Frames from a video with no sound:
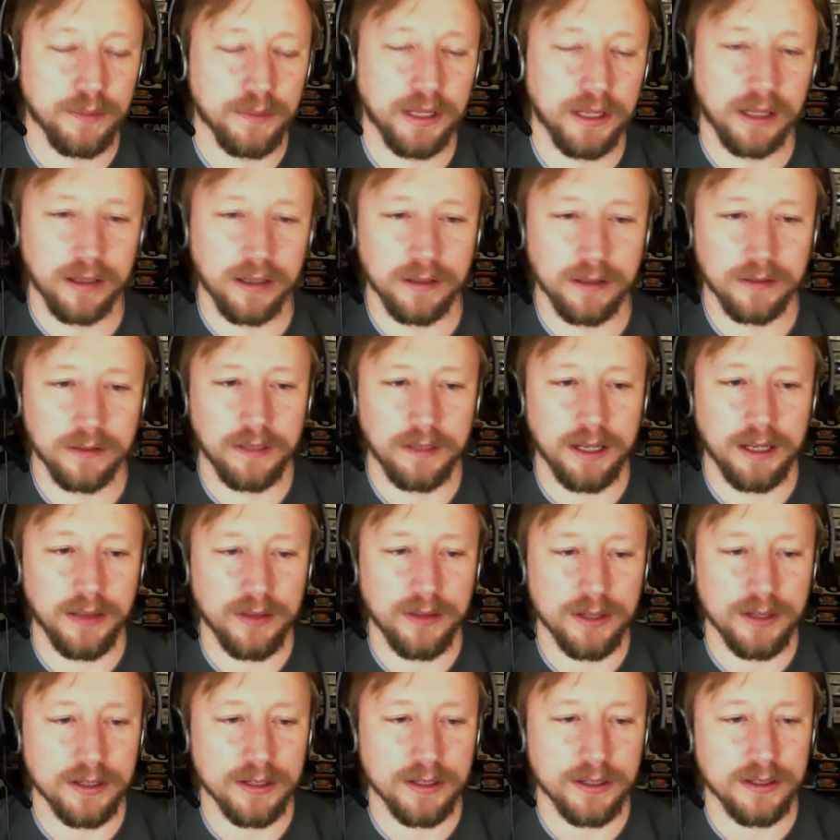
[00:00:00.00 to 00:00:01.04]
But yeah,
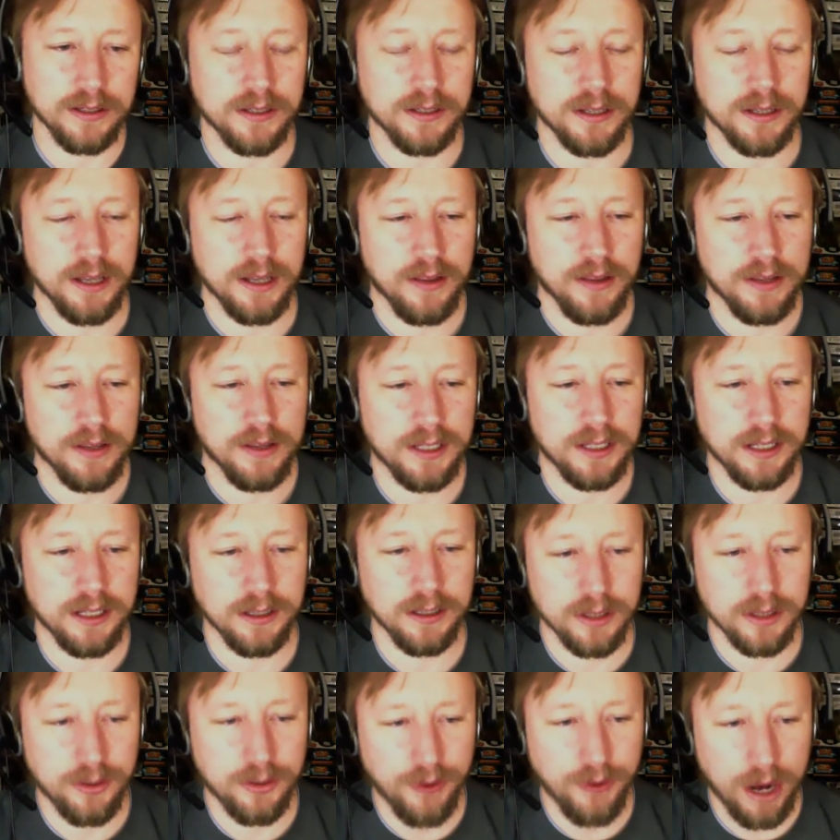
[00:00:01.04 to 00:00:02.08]
this
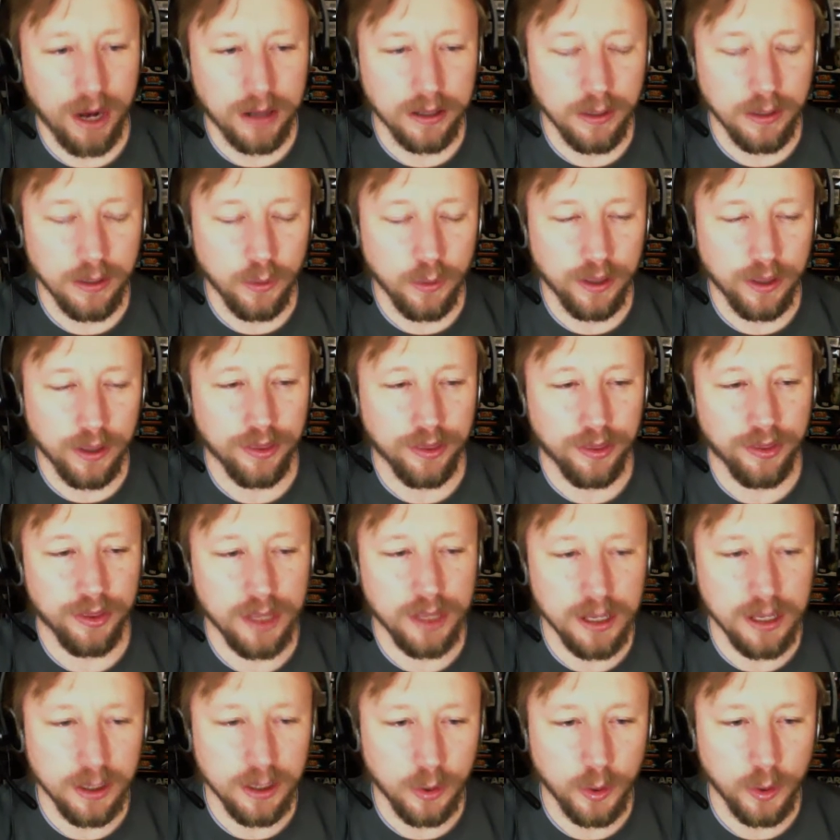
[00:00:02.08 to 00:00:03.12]
deals directly with
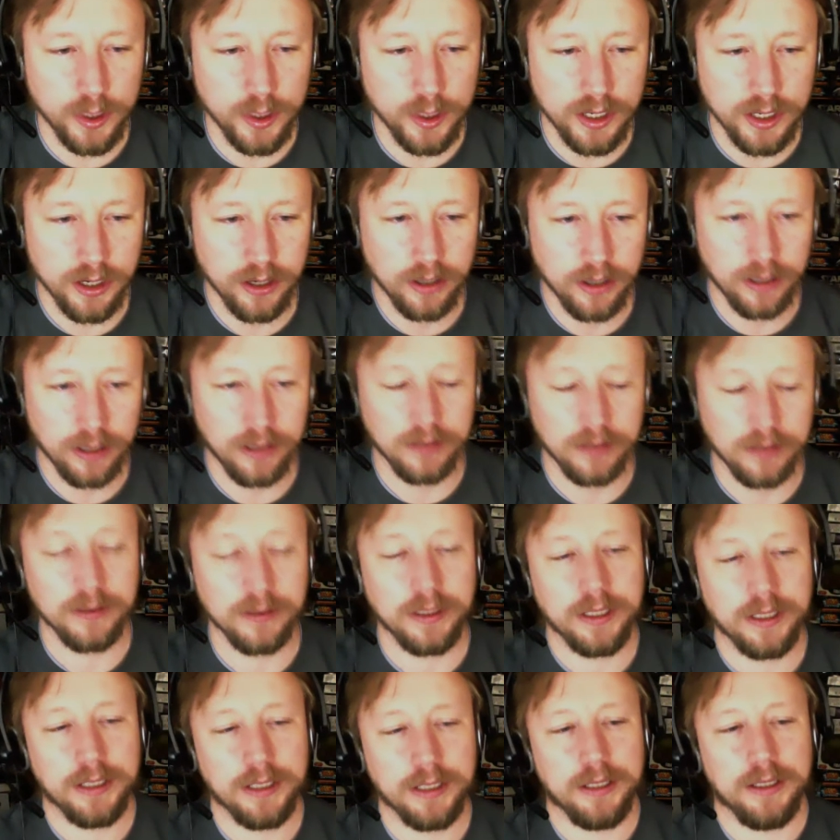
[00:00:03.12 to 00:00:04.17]
the Inquisitor
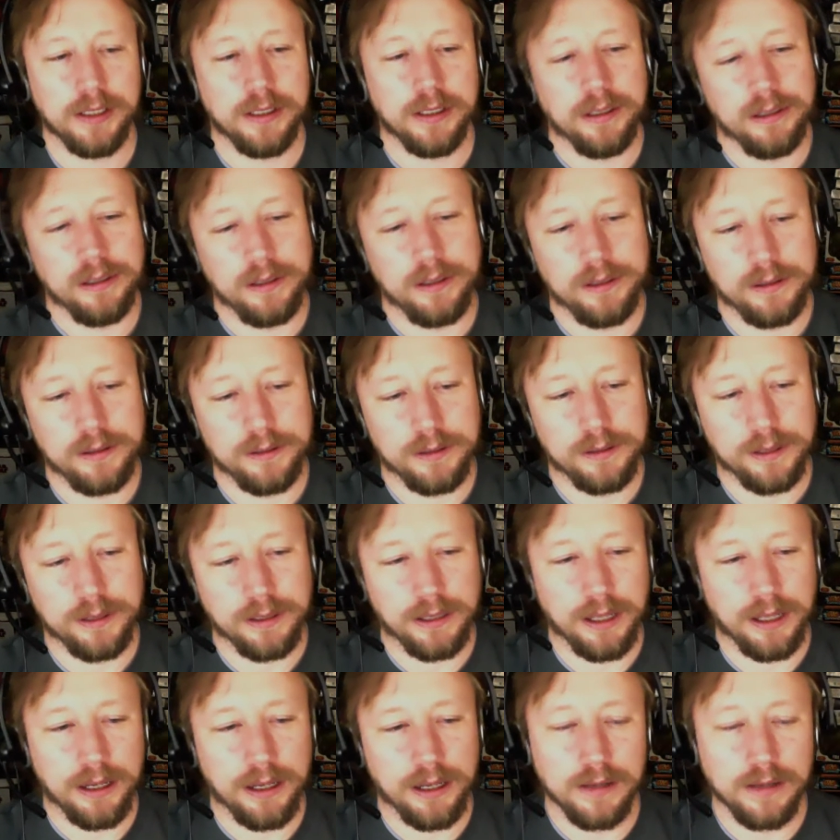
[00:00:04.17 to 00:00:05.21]

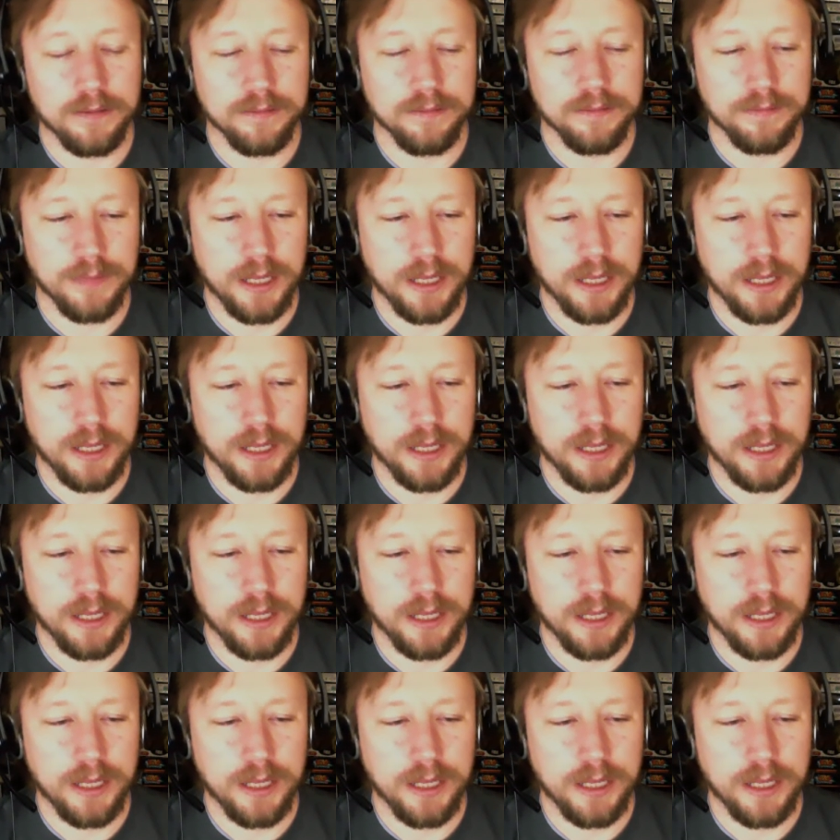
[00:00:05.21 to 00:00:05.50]
and